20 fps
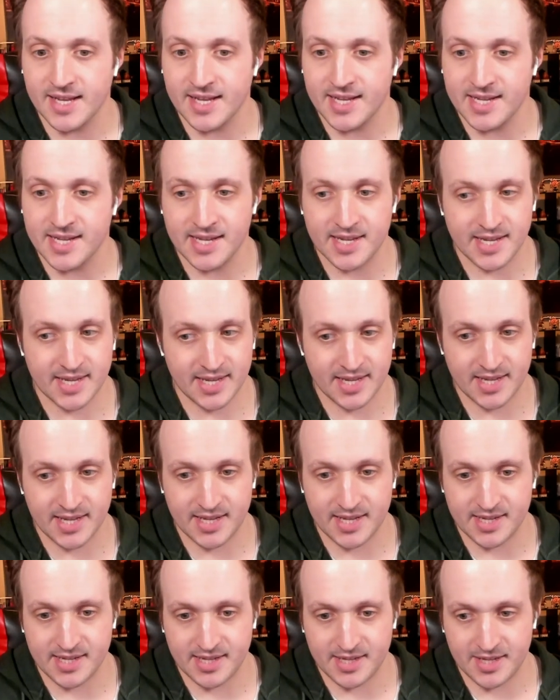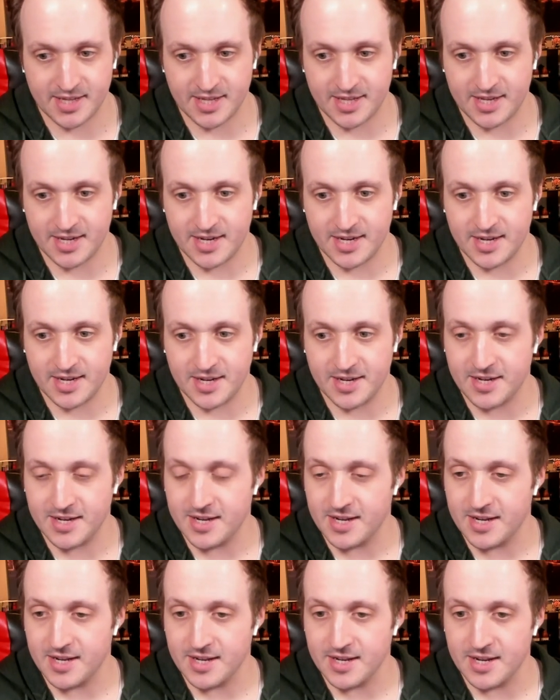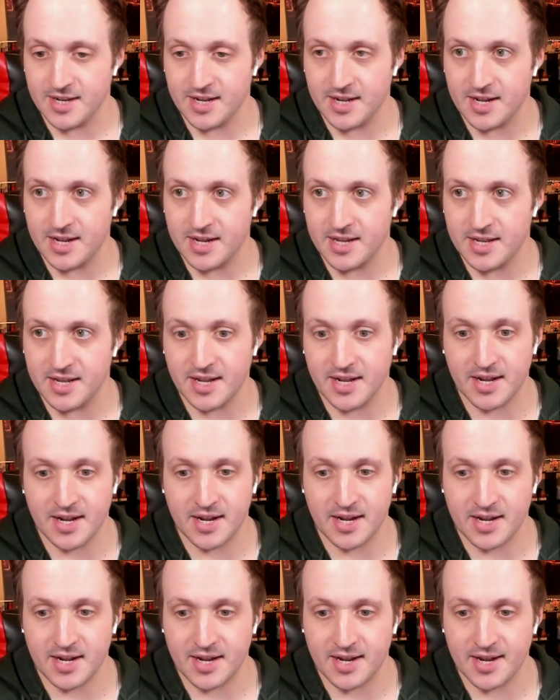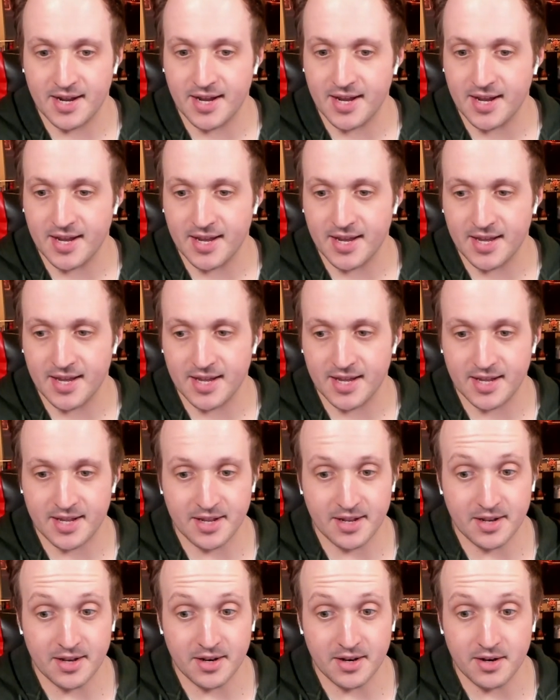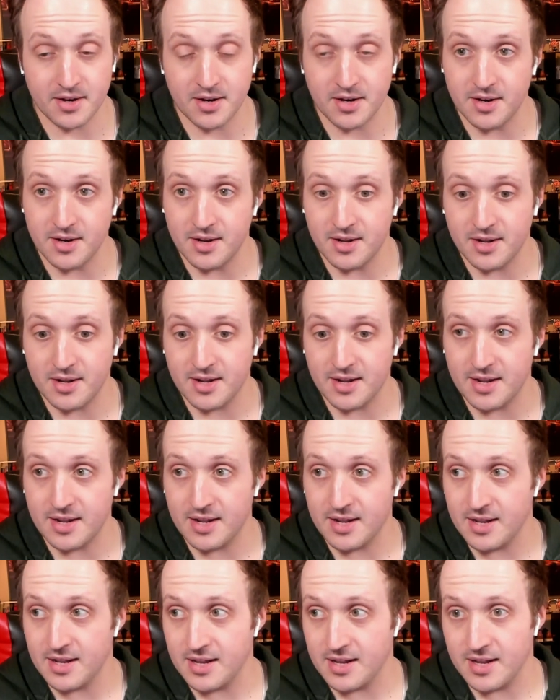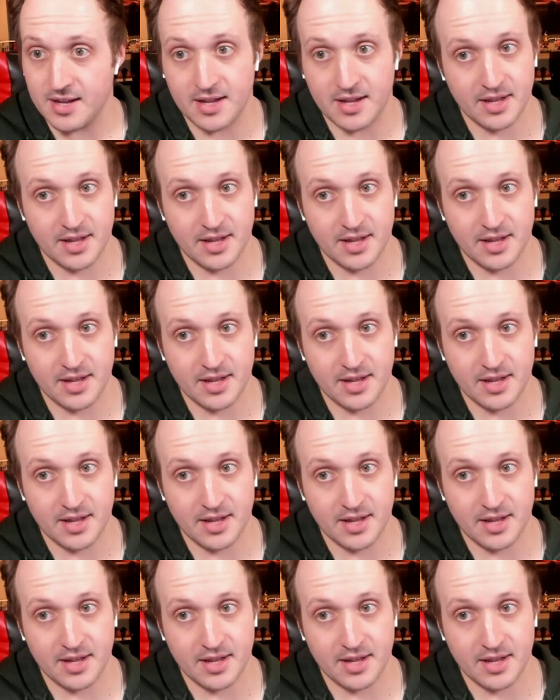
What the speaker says: [no speech]